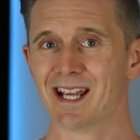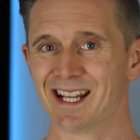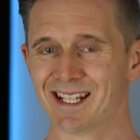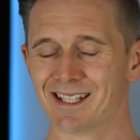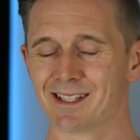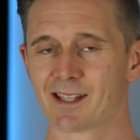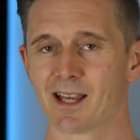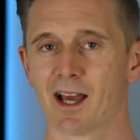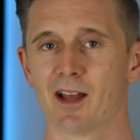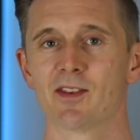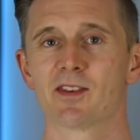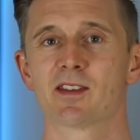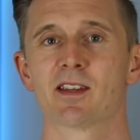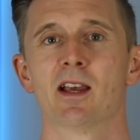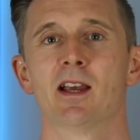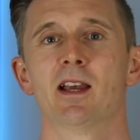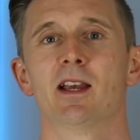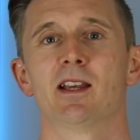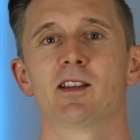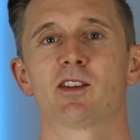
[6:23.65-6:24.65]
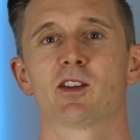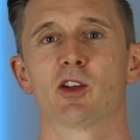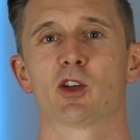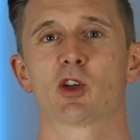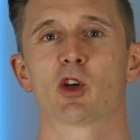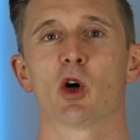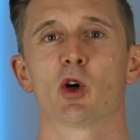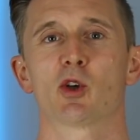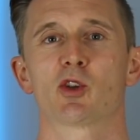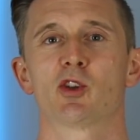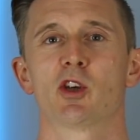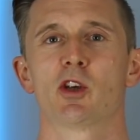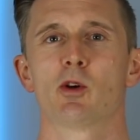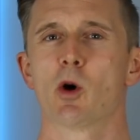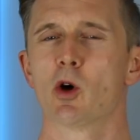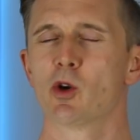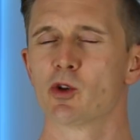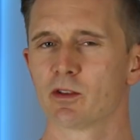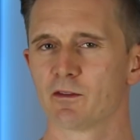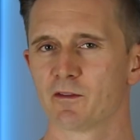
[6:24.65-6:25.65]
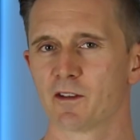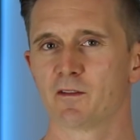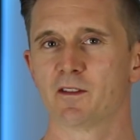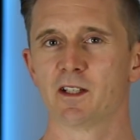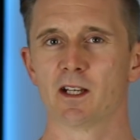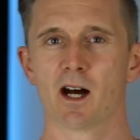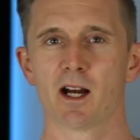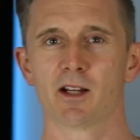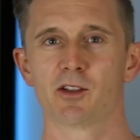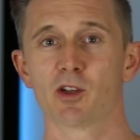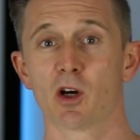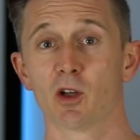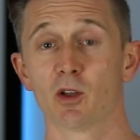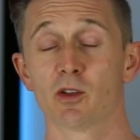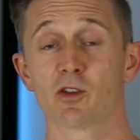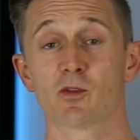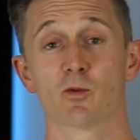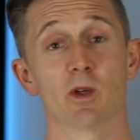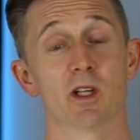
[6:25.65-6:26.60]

Intense is going to cost you $159,